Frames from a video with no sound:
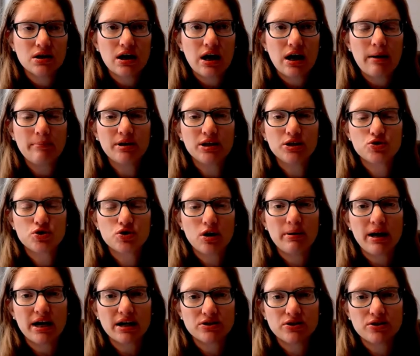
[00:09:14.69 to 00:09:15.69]
I'm going to draw
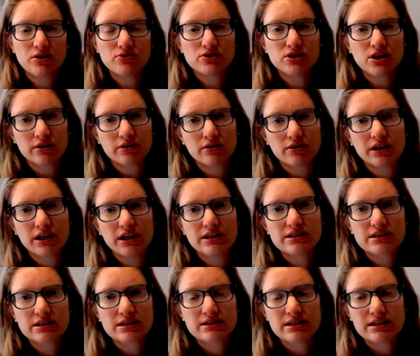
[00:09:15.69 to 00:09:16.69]
back to those younger
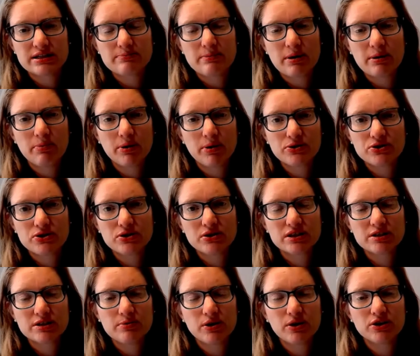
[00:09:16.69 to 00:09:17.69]
kids because that's my personal
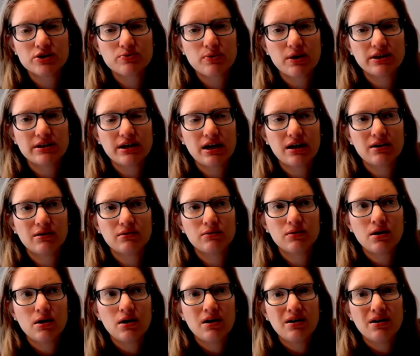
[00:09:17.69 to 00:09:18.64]
experience right now.